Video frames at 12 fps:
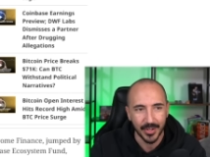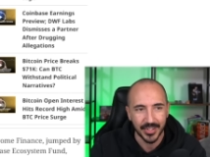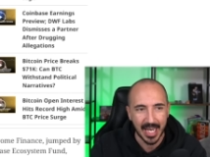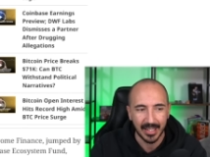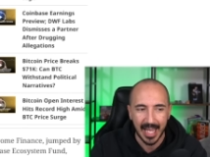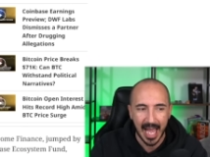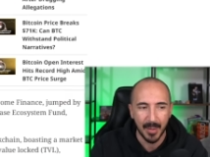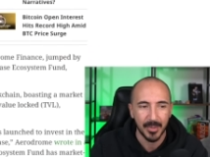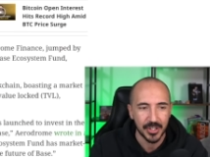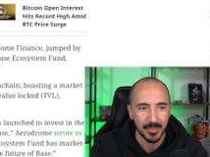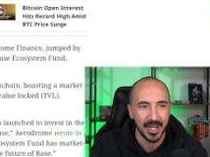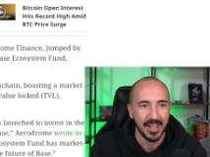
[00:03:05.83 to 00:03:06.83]
exactly how
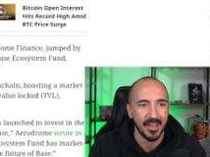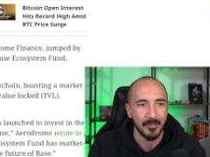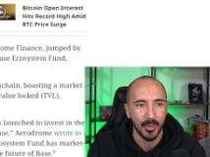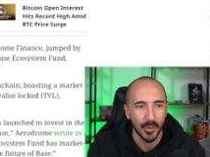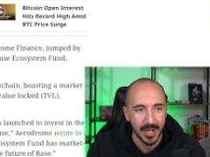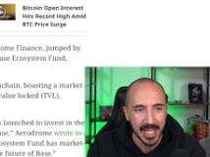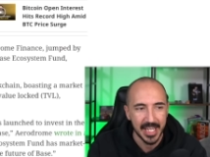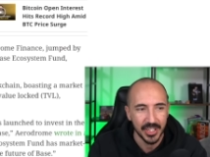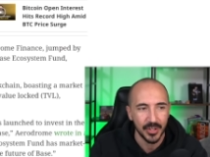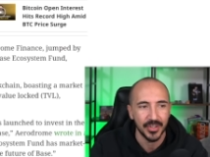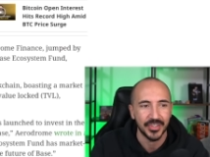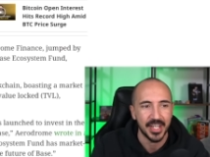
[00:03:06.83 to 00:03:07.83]
much money they poured
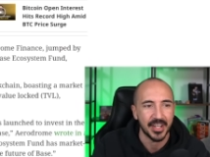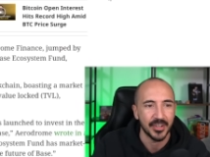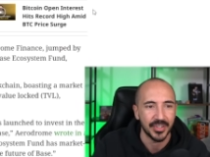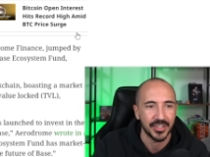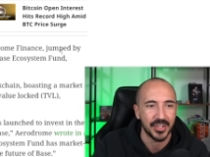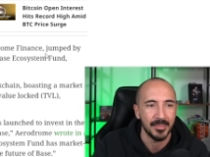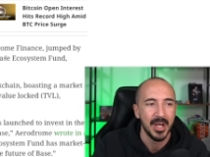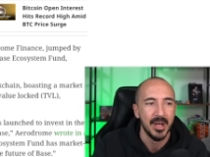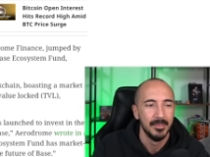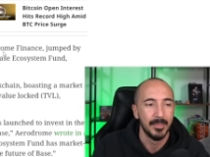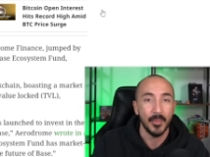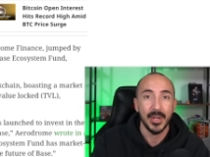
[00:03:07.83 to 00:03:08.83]
into this ecosystem,
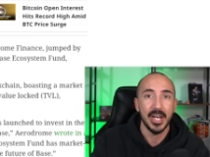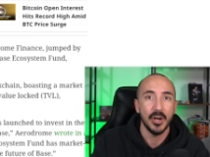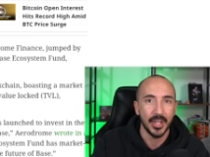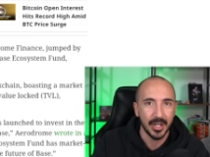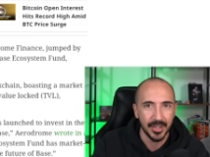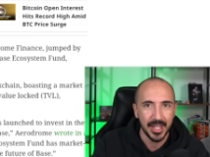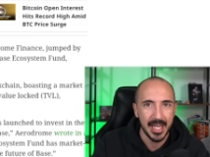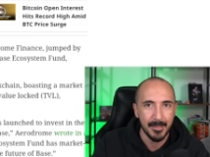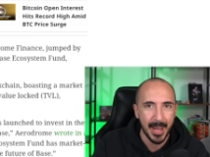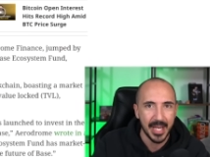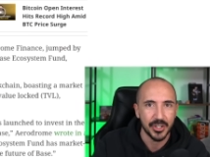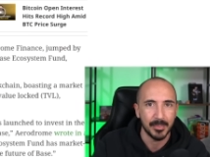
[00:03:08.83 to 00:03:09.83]
but we know they're the
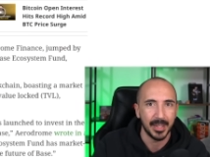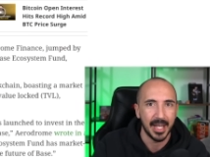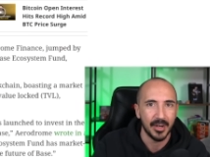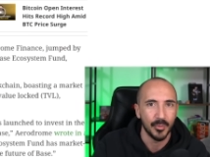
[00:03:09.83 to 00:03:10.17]
major player